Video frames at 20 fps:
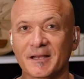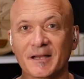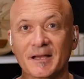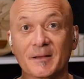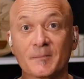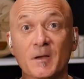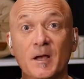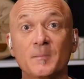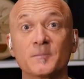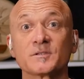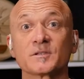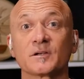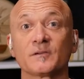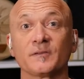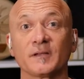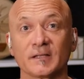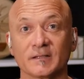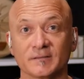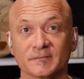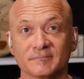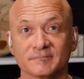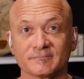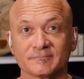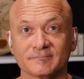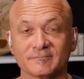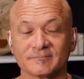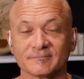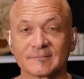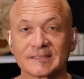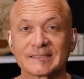um, observing,
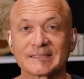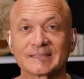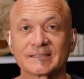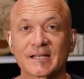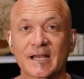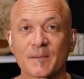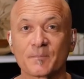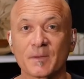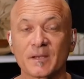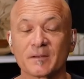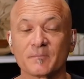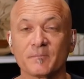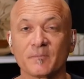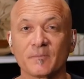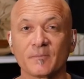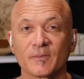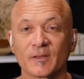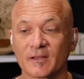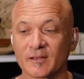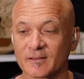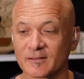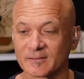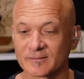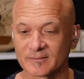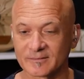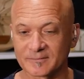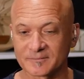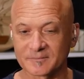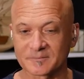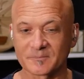to stop uh,
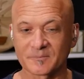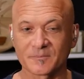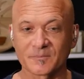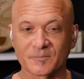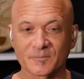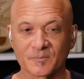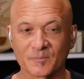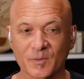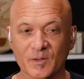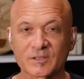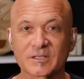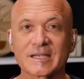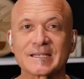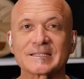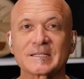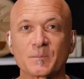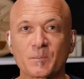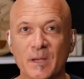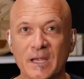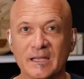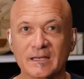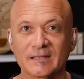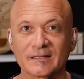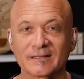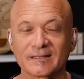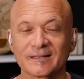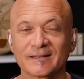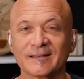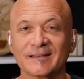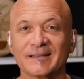
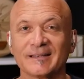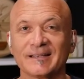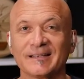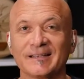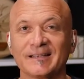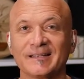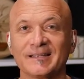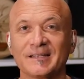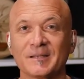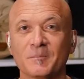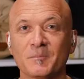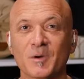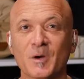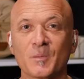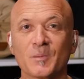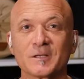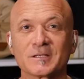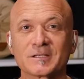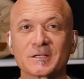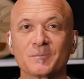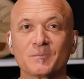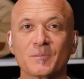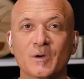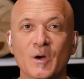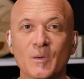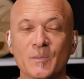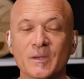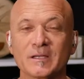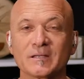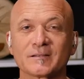participating in the moment to
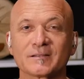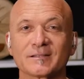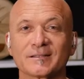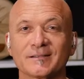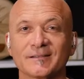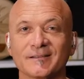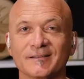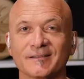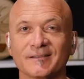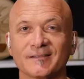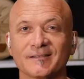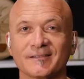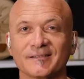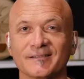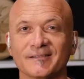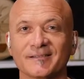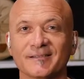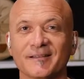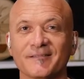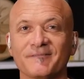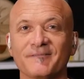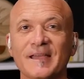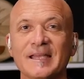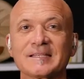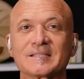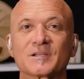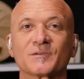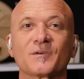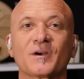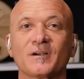moment
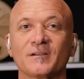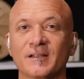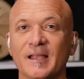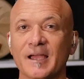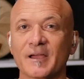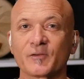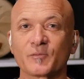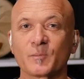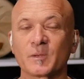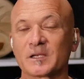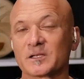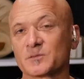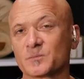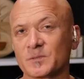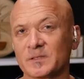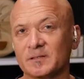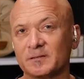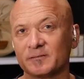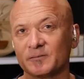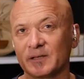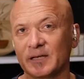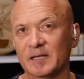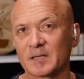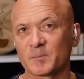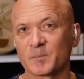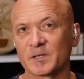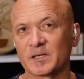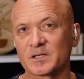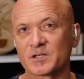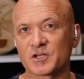events of our life because we, we
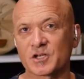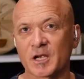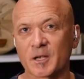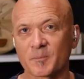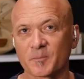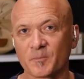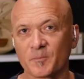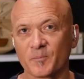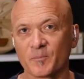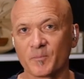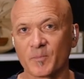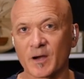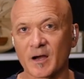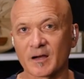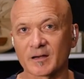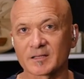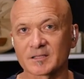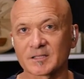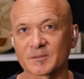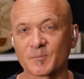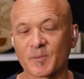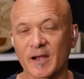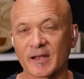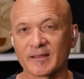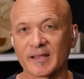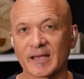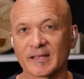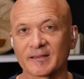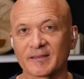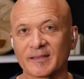kind of put a check box
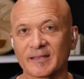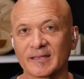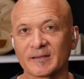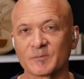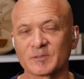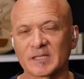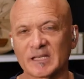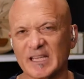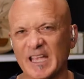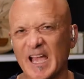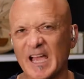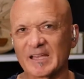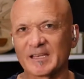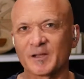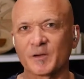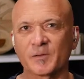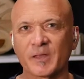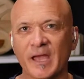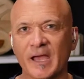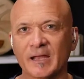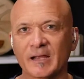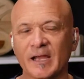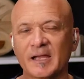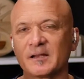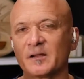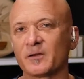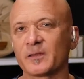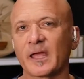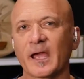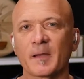by that thing. We say, Yeah, I know that.
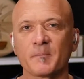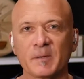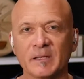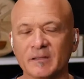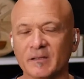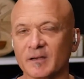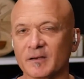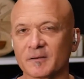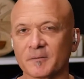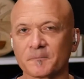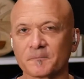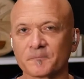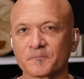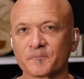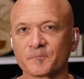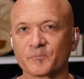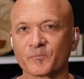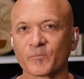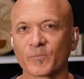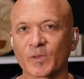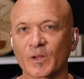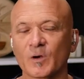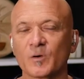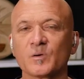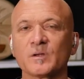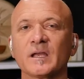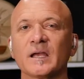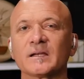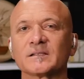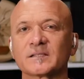I know that. I've been there.
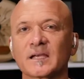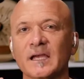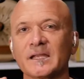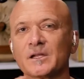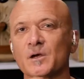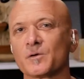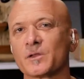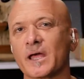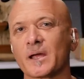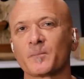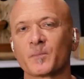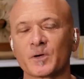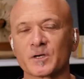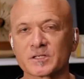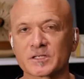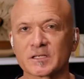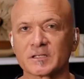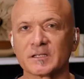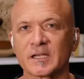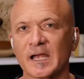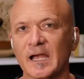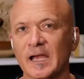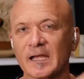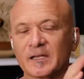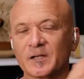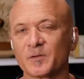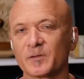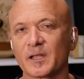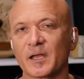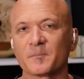Oh, yes, I know that person. Yeah,
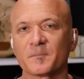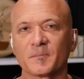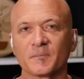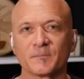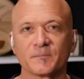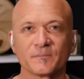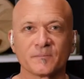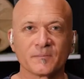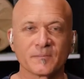I know them.